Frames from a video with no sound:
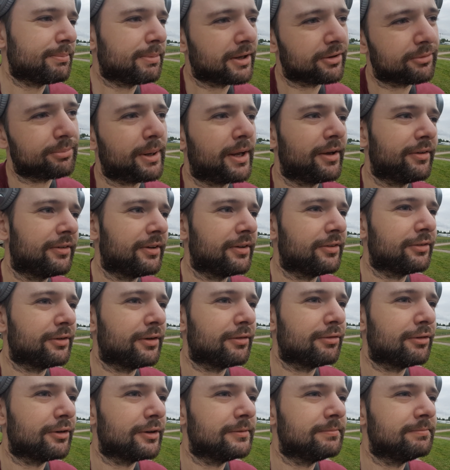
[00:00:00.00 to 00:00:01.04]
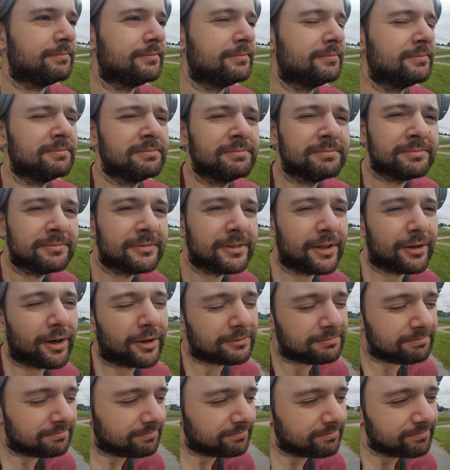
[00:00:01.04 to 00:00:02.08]
and so forth. You
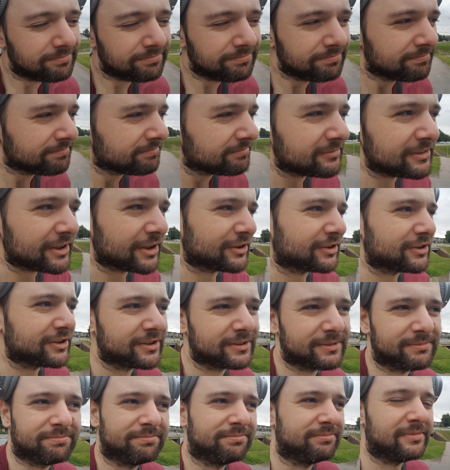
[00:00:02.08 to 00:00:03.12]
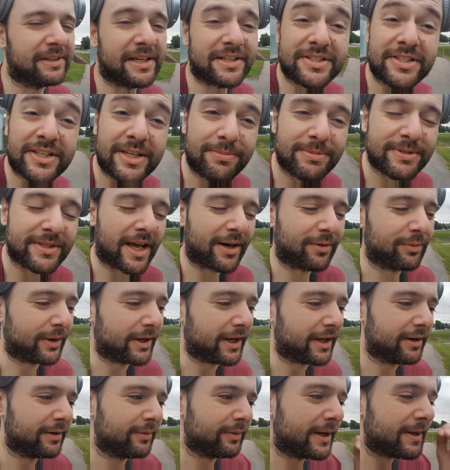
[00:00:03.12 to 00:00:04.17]
know, just, it seems that
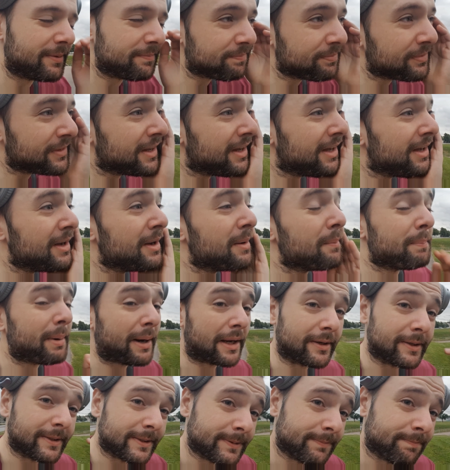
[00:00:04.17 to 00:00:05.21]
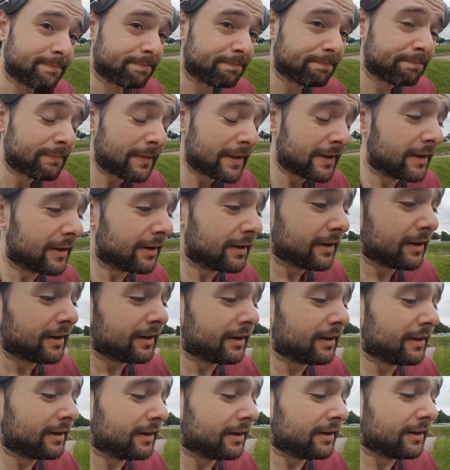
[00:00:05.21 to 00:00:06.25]
way anyway. But
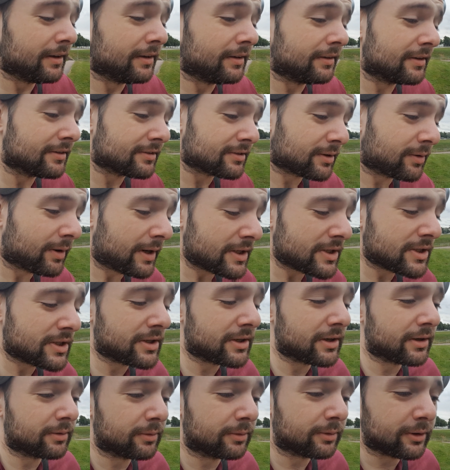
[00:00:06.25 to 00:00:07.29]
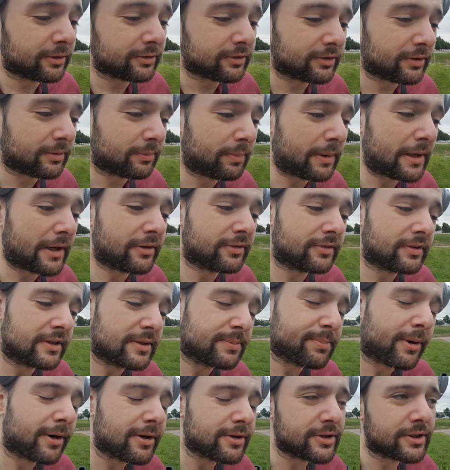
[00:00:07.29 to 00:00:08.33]
this question was because
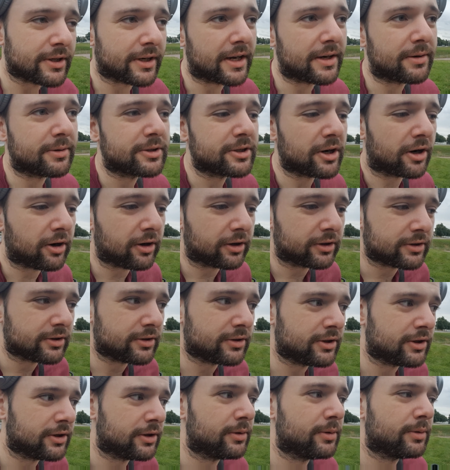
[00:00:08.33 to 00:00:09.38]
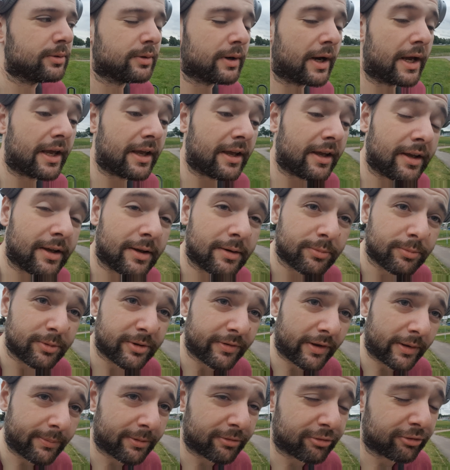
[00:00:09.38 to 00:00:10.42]
this person had talked to a
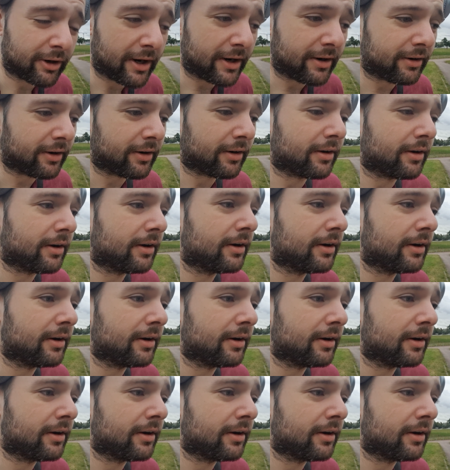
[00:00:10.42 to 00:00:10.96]
developer friend